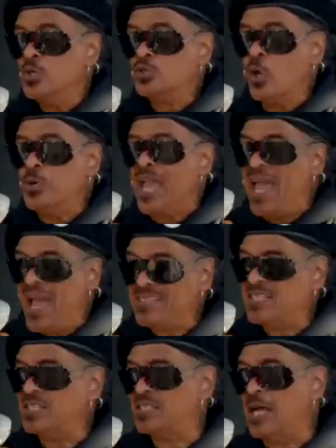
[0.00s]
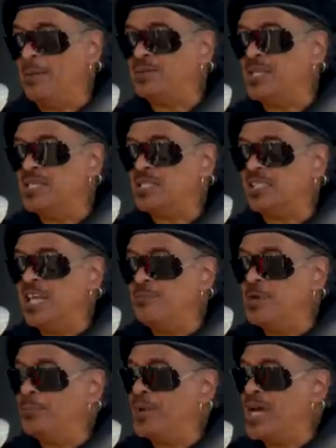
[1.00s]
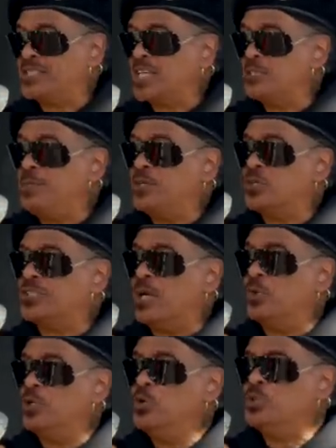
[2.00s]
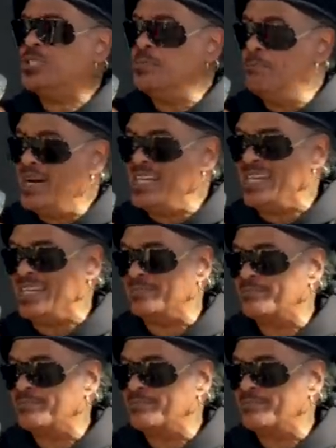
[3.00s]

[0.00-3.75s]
So they had to stop the enslavement process because they were losing money.